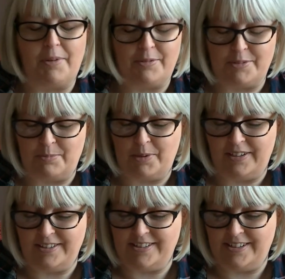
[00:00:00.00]
It was
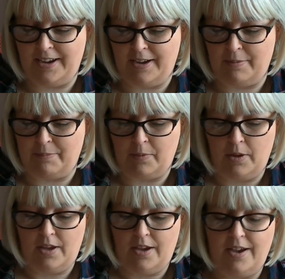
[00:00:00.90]
brilliant.
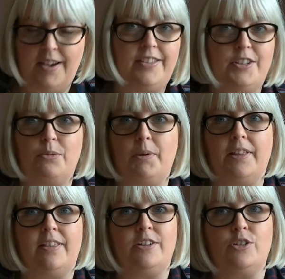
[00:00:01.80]
And the
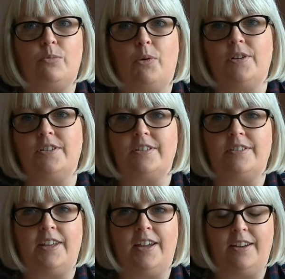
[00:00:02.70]
two boys,
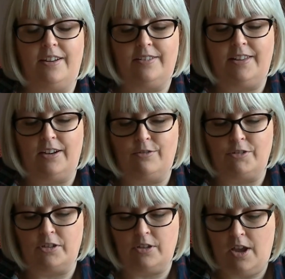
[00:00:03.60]
they loved
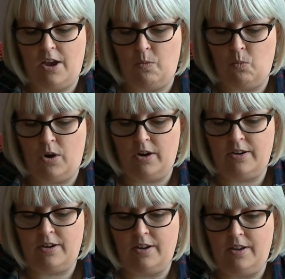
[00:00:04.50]
it.
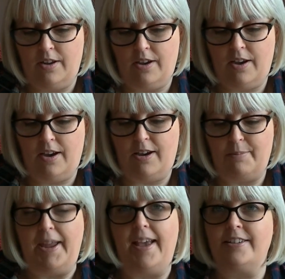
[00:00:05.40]
One,
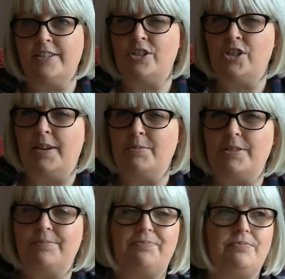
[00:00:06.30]
my eldest
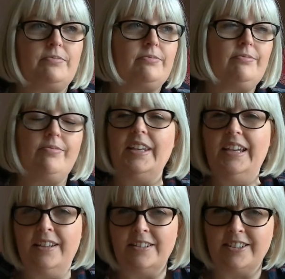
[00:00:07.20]
James,
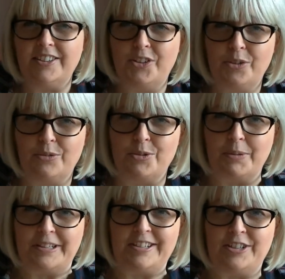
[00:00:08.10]
he is a huge
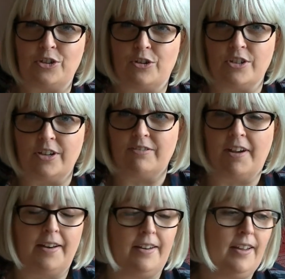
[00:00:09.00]
Winston Churchill
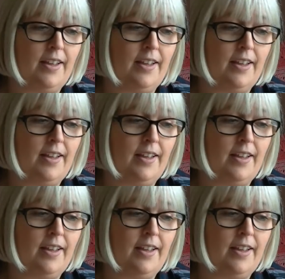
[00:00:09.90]
fan.